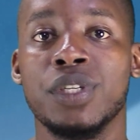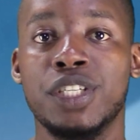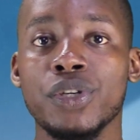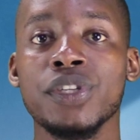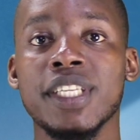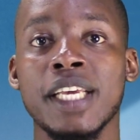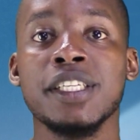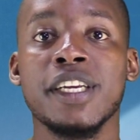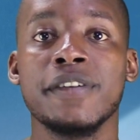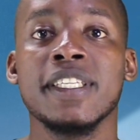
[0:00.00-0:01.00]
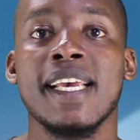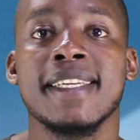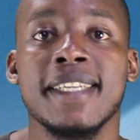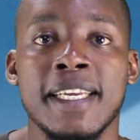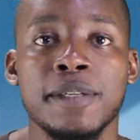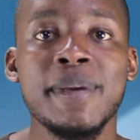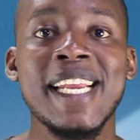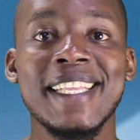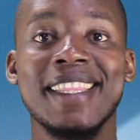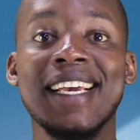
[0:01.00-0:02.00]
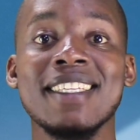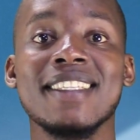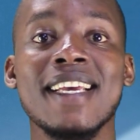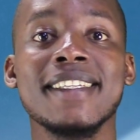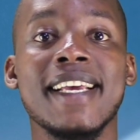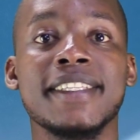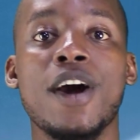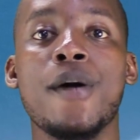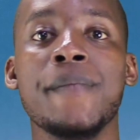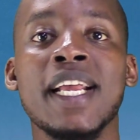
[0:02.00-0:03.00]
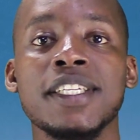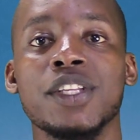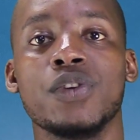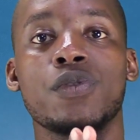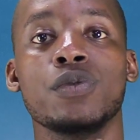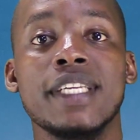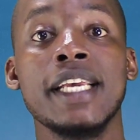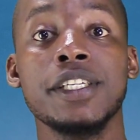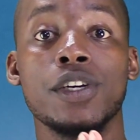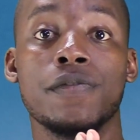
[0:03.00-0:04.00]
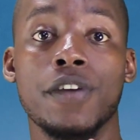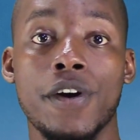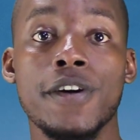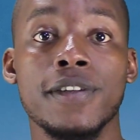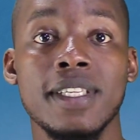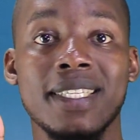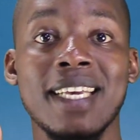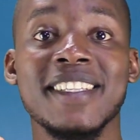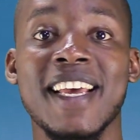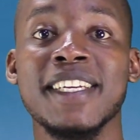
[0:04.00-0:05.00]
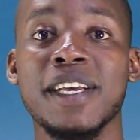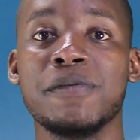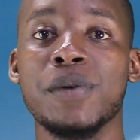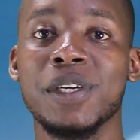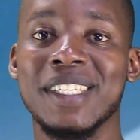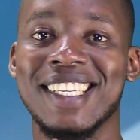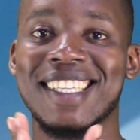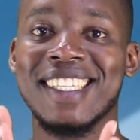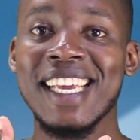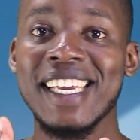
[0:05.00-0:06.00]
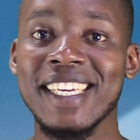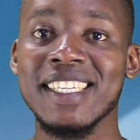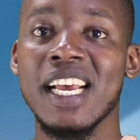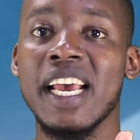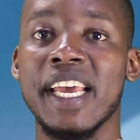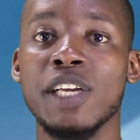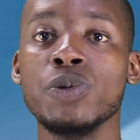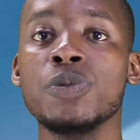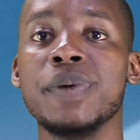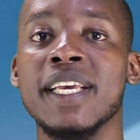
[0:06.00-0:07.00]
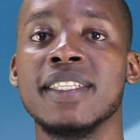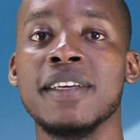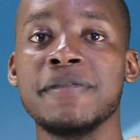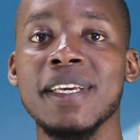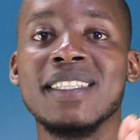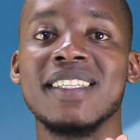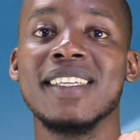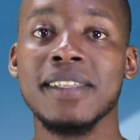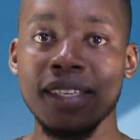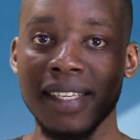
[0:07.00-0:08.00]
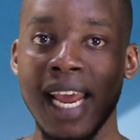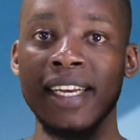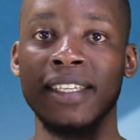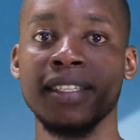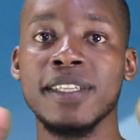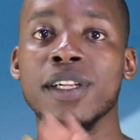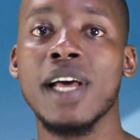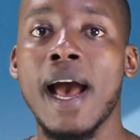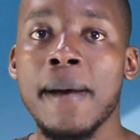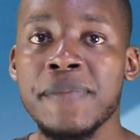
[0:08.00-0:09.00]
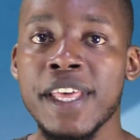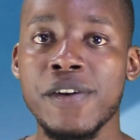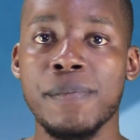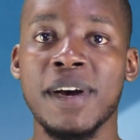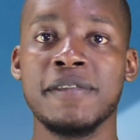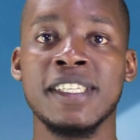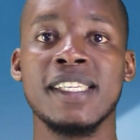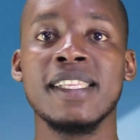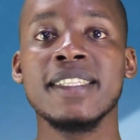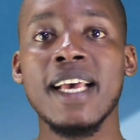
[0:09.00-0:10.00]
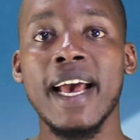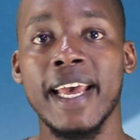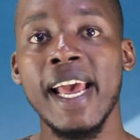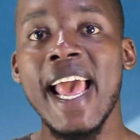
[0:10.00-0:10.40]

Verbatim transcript: or geostationary satellites, meaning these satellites are matching the rotation of the Earth such that if we could see it, it would be as if it's just standing still up there above us in the sky.